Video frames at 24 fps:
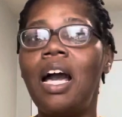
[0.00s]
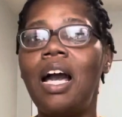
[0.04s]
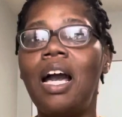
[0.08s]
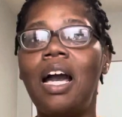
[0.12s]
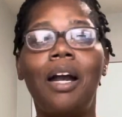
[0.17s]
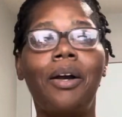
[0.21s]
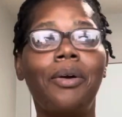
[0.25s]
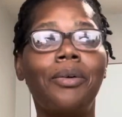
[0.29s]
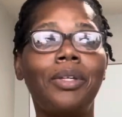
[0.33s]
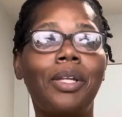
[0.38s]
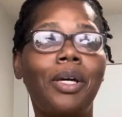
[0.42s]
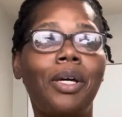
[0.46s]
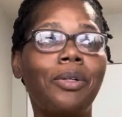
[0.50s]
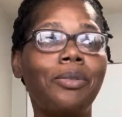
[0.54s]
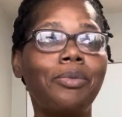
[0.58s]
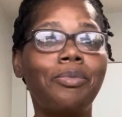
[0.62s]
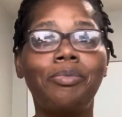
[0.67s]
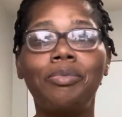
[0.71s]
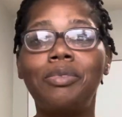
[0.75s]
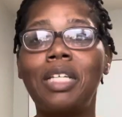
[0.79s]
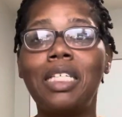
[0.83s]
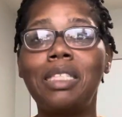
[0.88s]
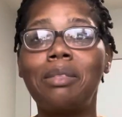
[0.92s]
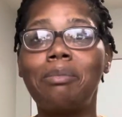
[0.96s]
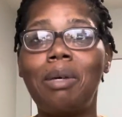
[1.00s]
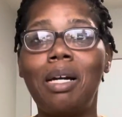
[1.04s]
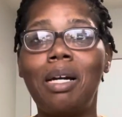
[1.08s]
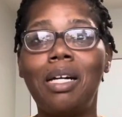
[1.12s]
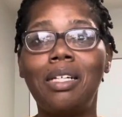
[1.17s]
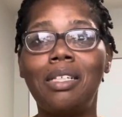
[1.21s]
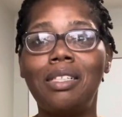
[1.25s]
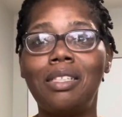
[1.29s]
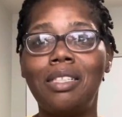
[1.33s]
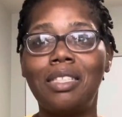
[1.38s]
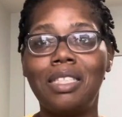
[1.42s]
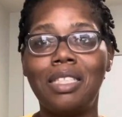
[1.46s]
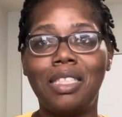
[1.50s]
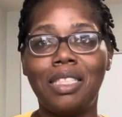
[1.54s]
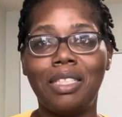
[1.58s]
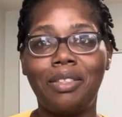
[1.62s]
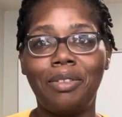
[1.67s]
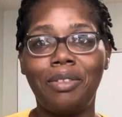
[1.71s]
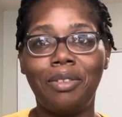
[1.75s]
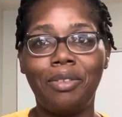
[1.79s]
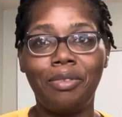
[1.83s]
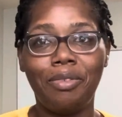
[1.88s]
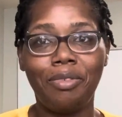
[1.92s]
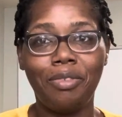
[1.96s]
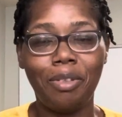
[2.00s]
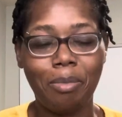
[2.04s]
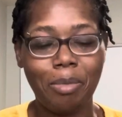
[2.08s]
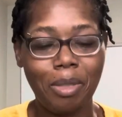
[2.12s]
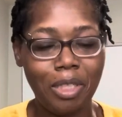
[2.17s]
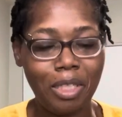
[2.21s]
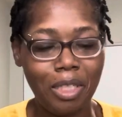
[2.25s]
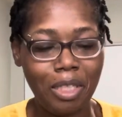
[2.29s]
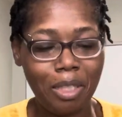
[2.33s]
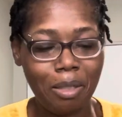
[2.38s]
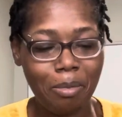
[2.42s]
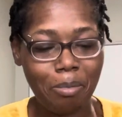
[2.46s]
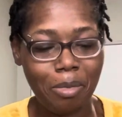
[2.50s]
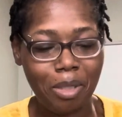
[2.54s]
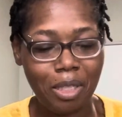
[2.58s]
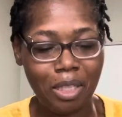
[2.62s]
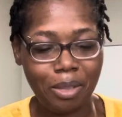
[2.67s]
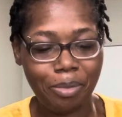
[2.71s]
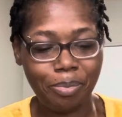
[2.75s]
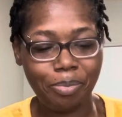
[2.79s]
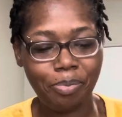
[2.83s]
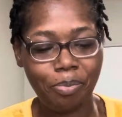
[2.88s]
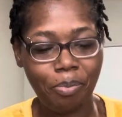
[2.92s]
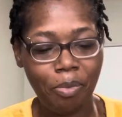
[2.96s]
I don't know. That's my cousin from another mother.